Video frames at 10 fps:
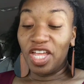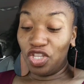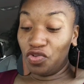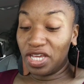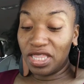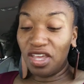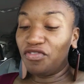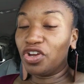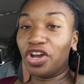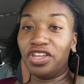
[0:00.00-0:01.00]
you can
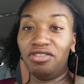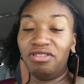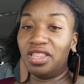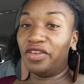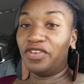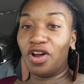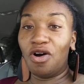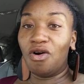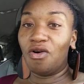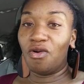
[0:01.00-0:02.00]
live your you can live your
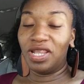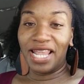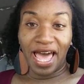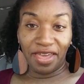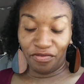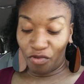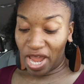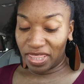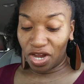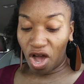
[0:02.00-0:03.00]
whole life
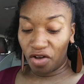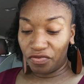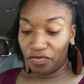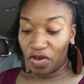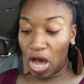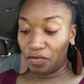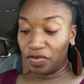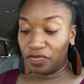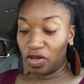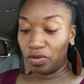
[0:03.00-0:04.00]
right there off of off
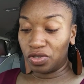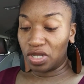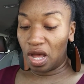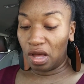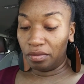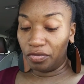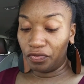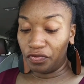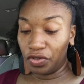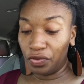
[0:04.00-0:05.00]
of those um
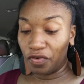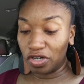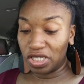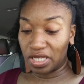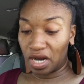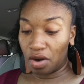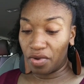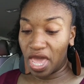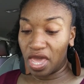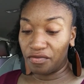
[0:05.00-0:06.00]
few verses that I
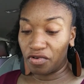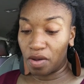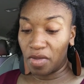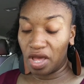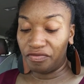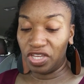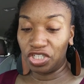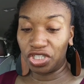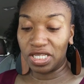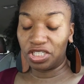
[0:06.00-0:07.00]
read from
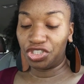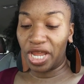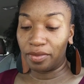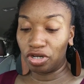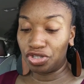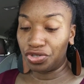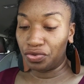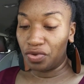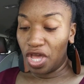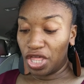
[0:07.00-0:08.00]
Ephesians chapter
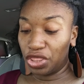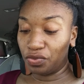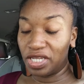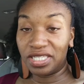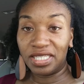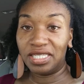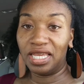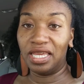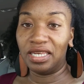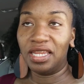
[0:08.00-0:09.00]
2, 3 to
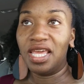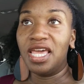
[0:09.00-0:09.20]
10.